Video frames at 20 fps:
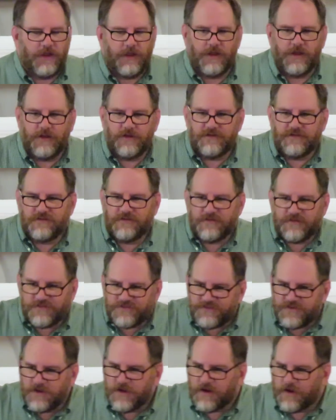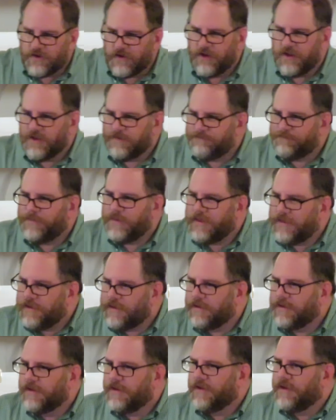and
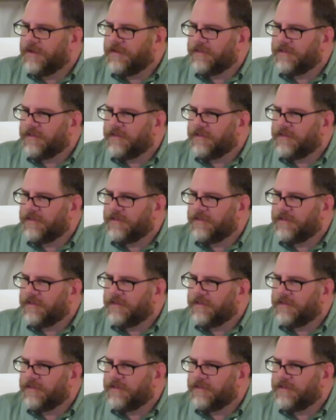CRAP